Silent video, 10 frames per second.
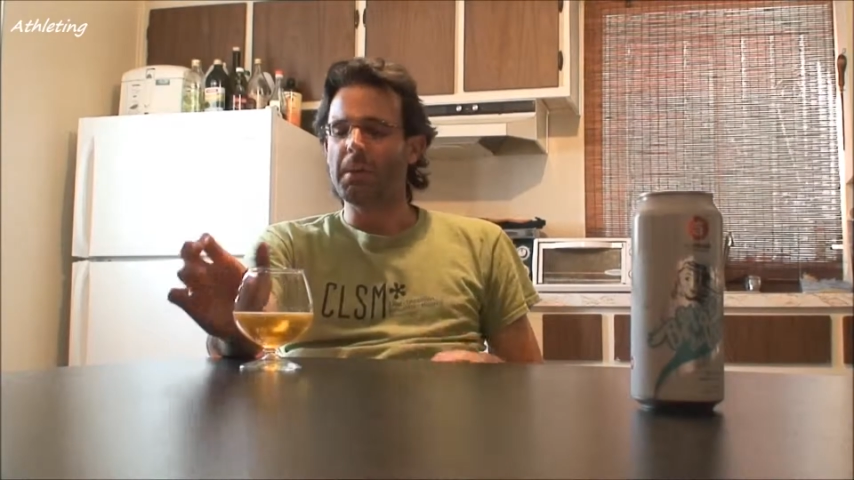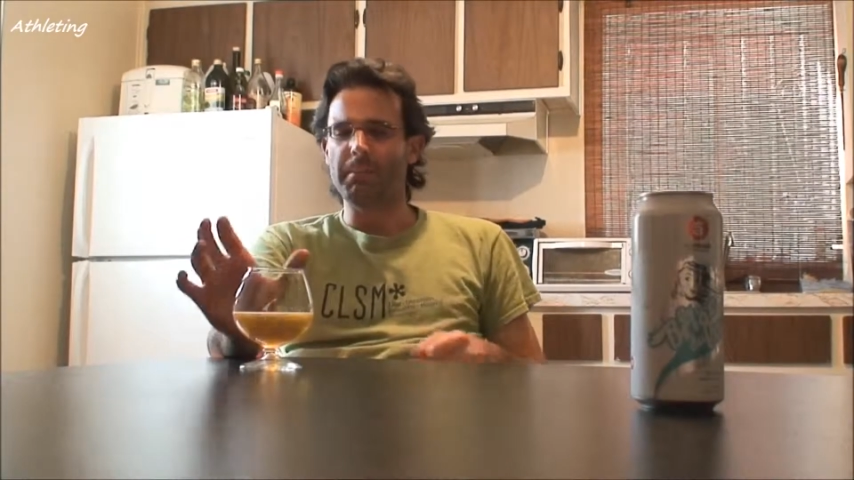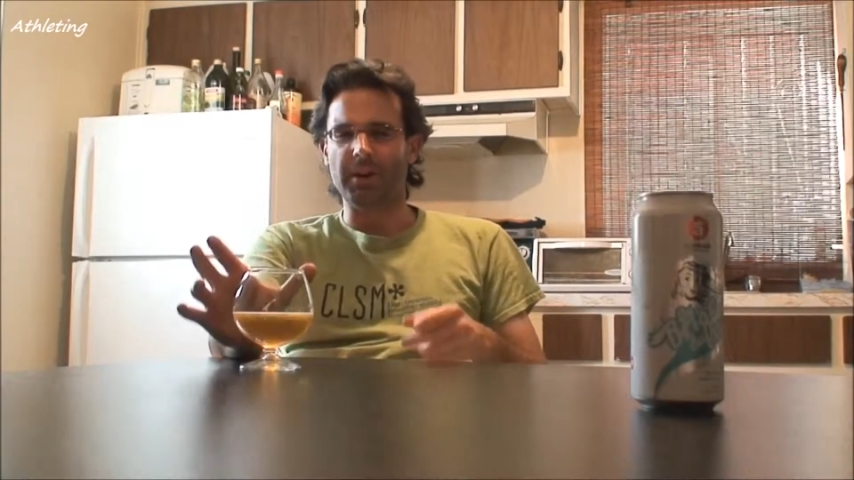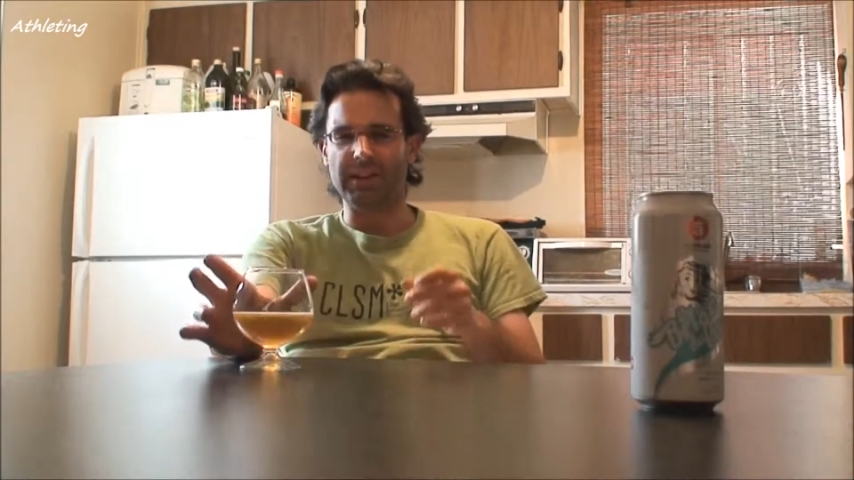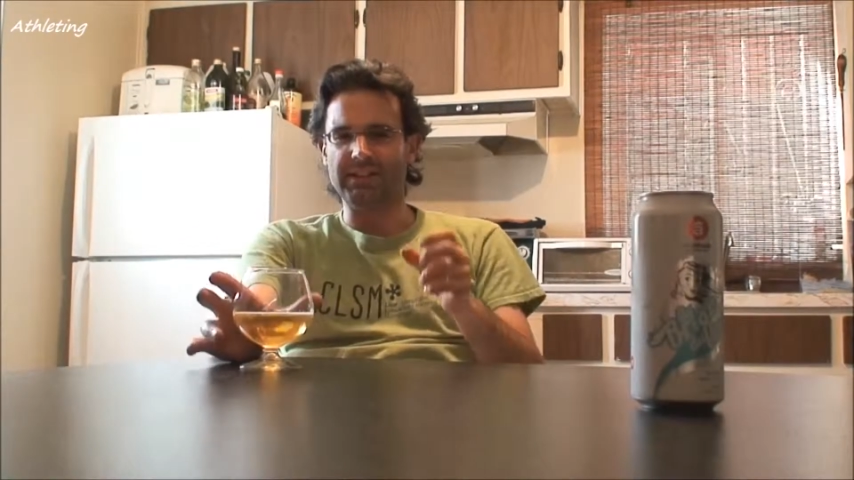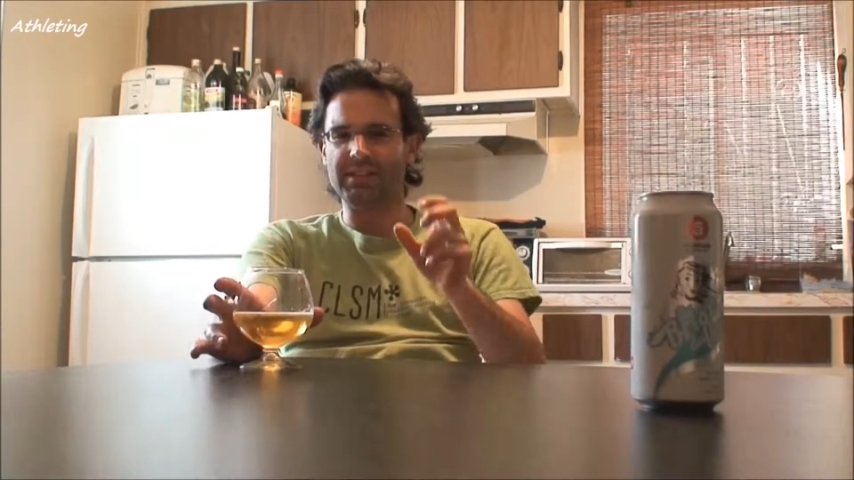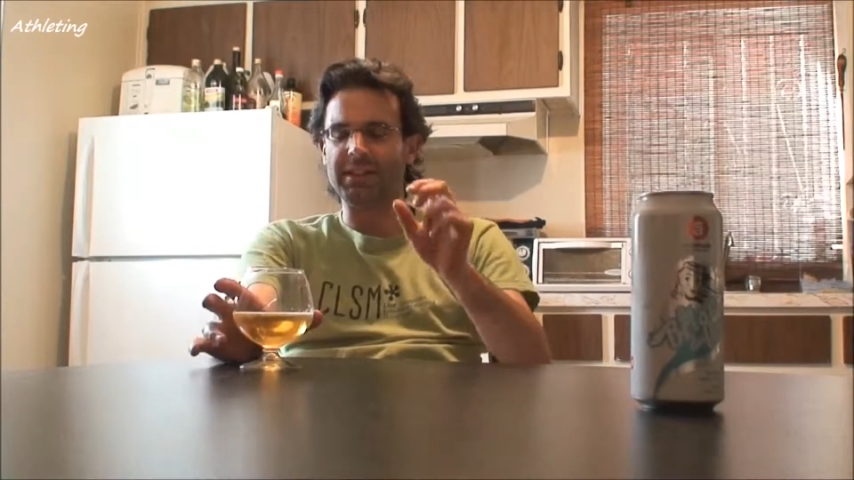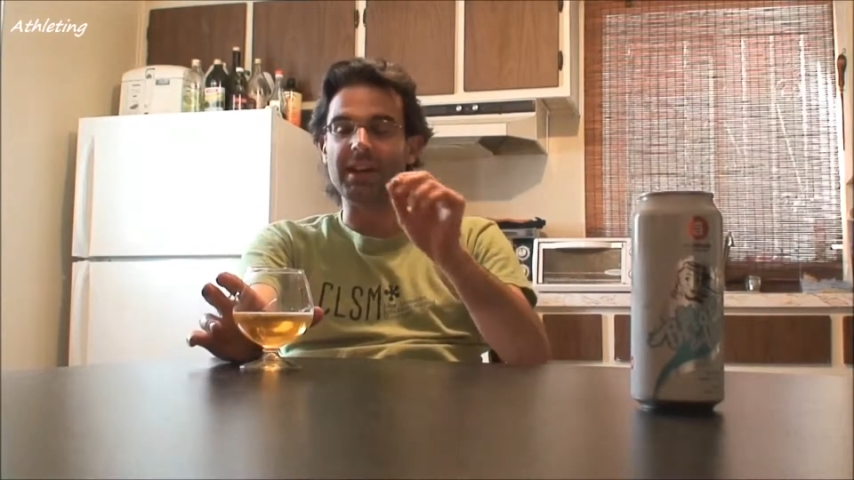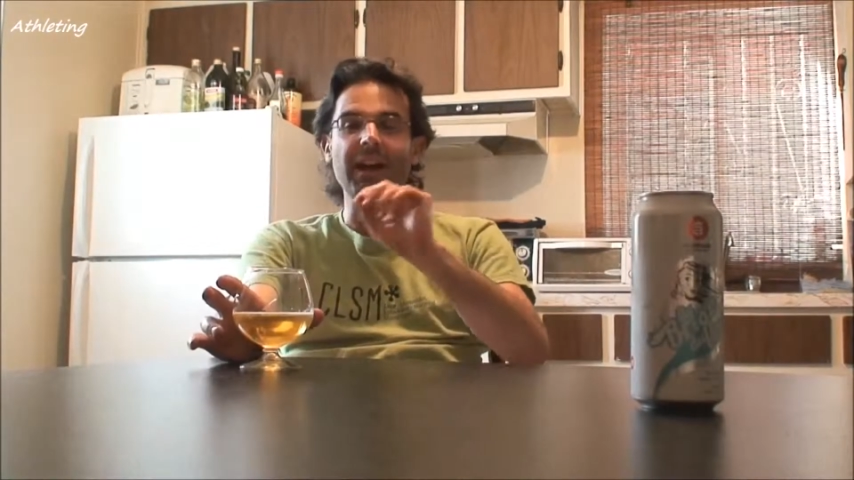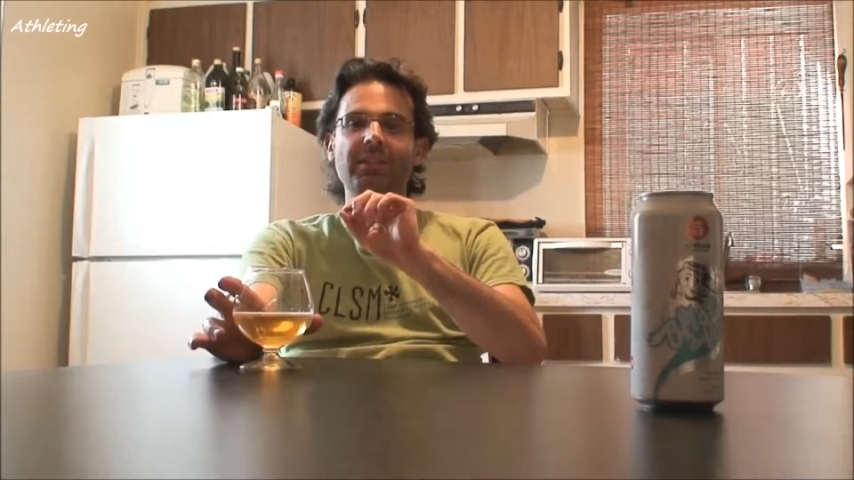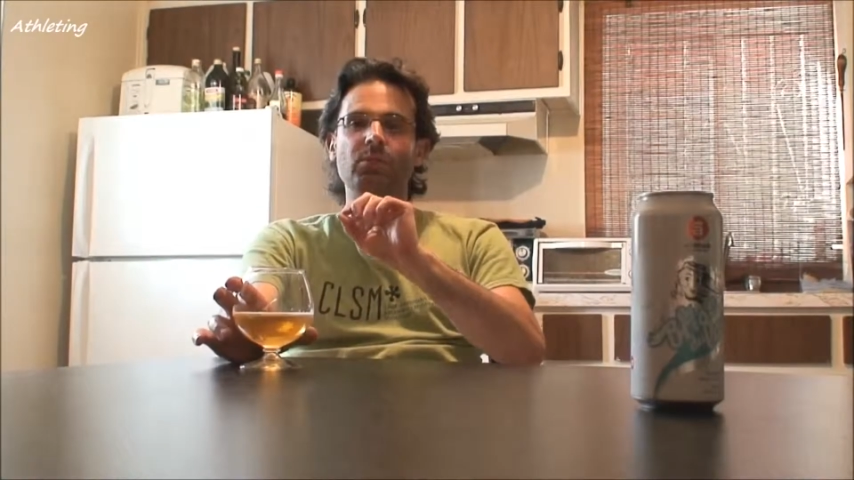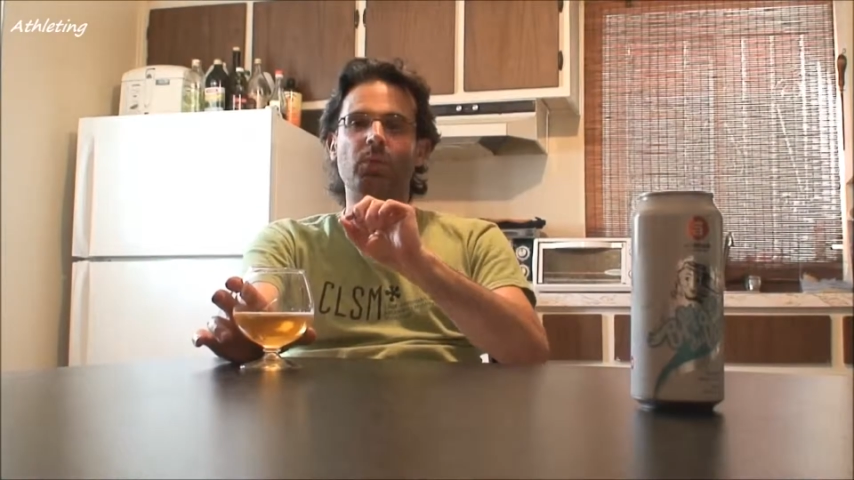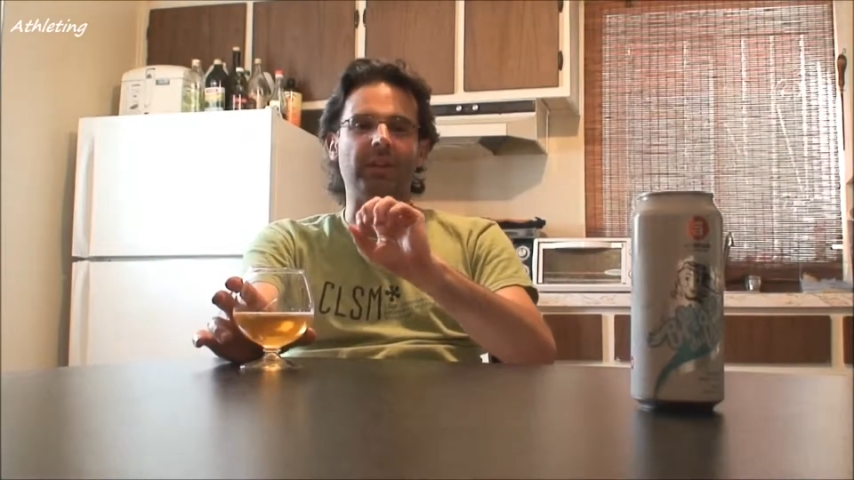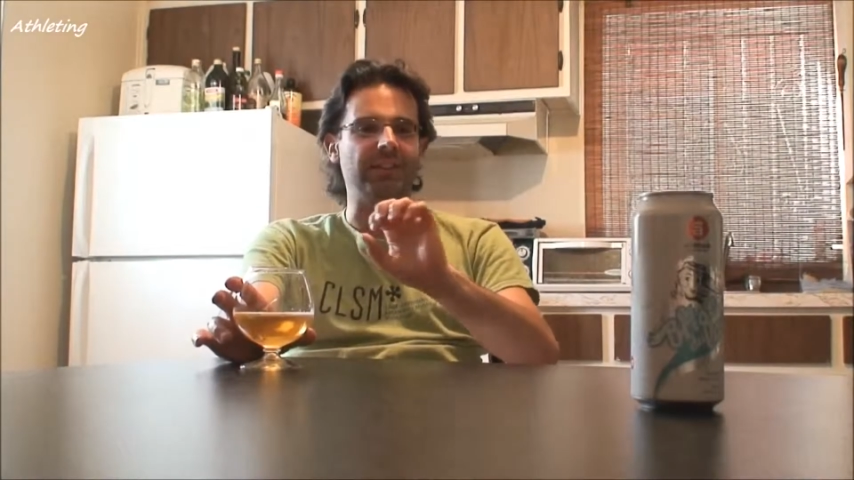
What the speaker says: But it's a nice one.